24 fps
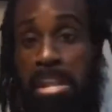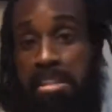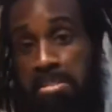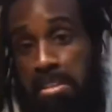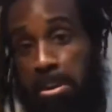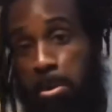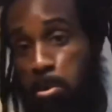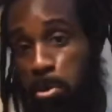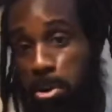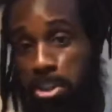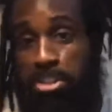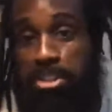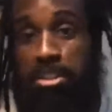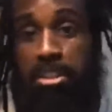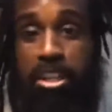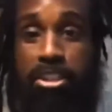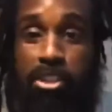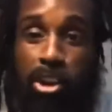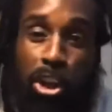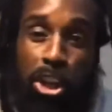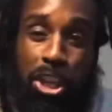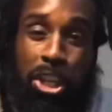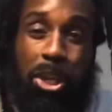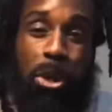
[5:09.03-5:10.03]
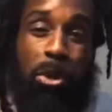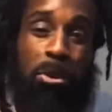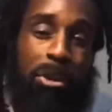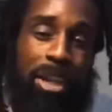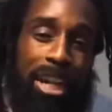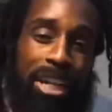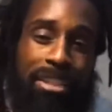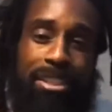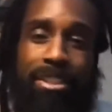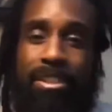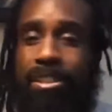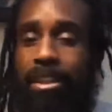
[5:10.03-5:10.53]
The question is, are you going to
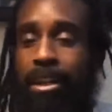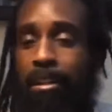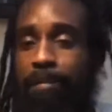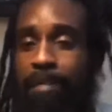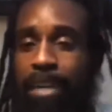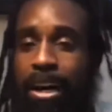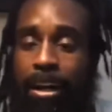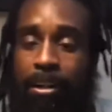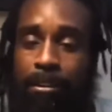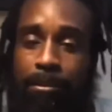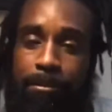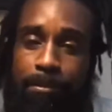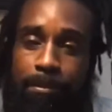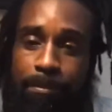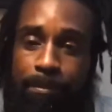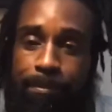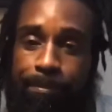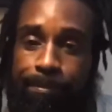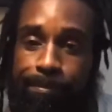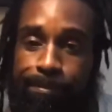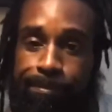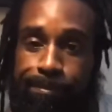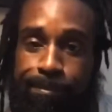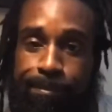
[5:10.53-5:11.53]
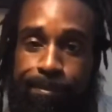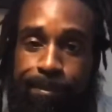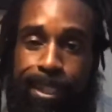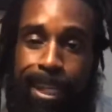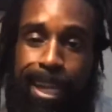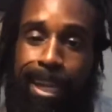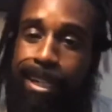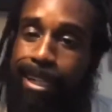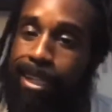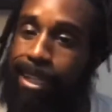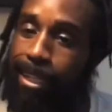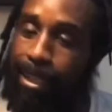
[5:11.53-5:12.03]
count yourself out?
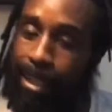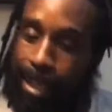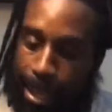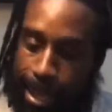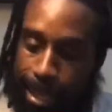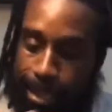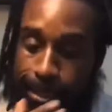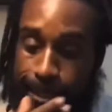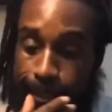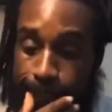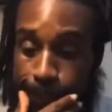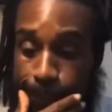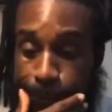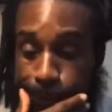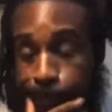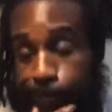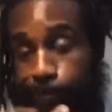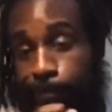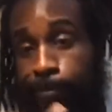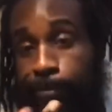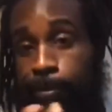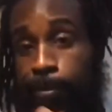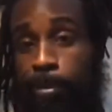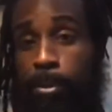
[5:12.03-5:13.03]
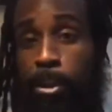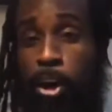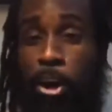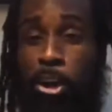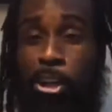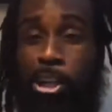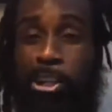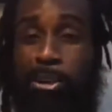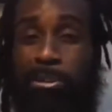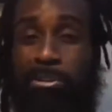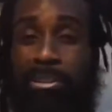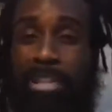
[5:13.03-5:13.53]
And then lastly, are
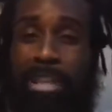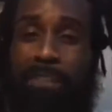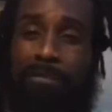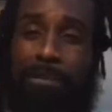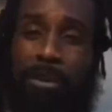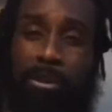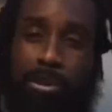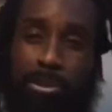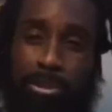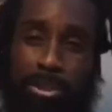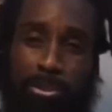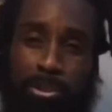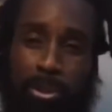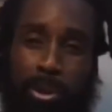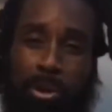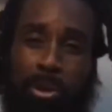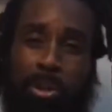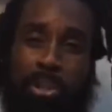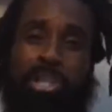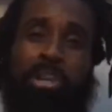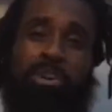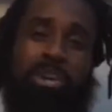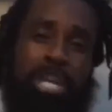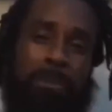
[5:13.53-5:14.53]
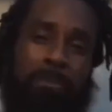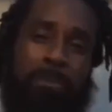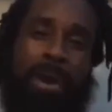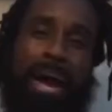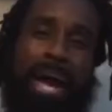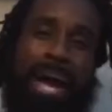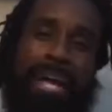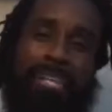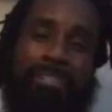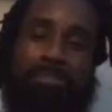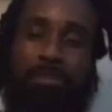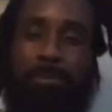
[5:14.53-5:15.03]
you going to stay focused on, or are you going to keep your
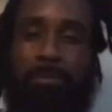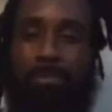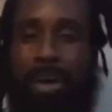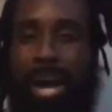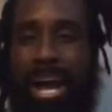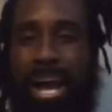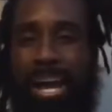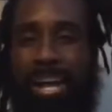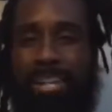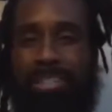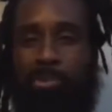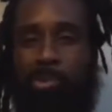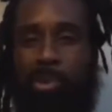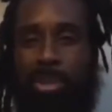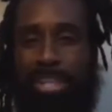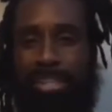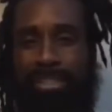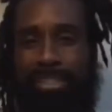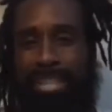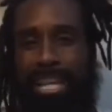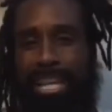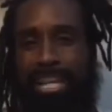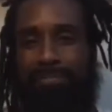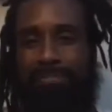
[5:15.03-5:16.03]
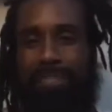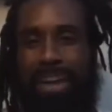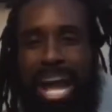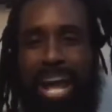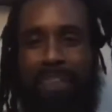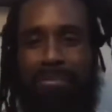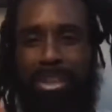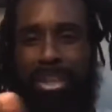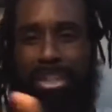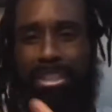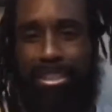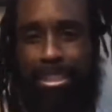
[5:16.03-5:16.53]
eyes on the prize? Whether it takes
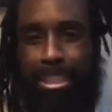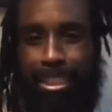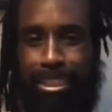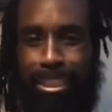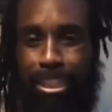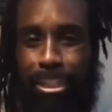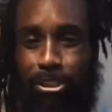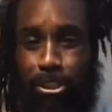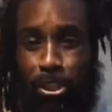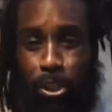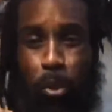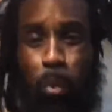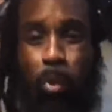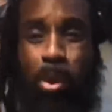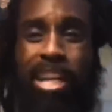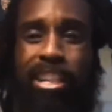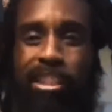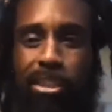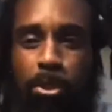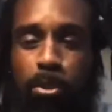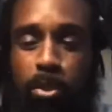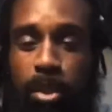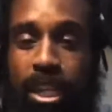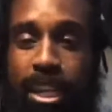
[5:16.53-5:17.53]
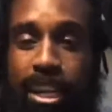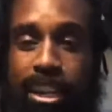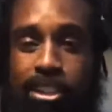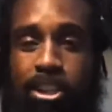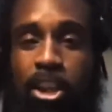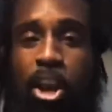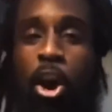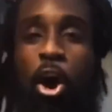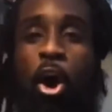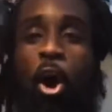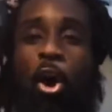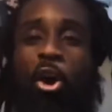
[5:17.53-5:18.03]
5 years, 10 years, or 22
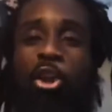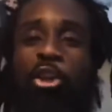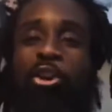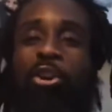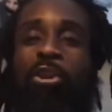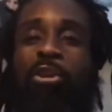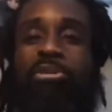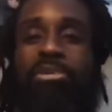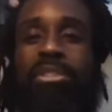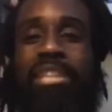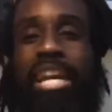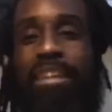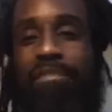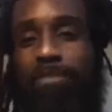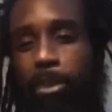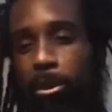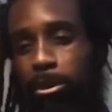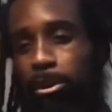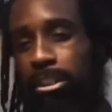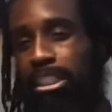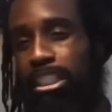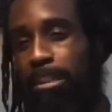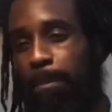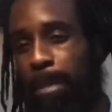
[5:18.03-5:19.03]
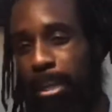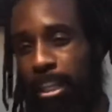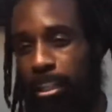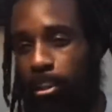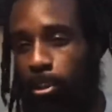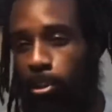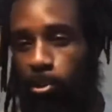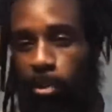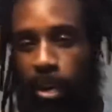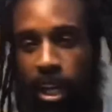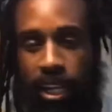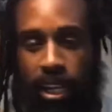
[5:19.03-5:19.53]
years, or are you going to stay focused to make
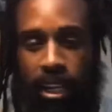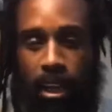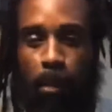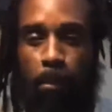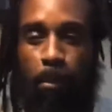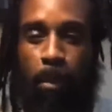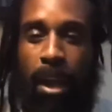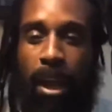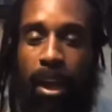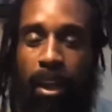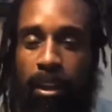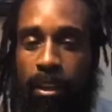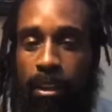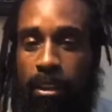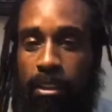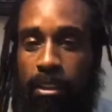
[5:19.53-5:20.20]
your great comeback?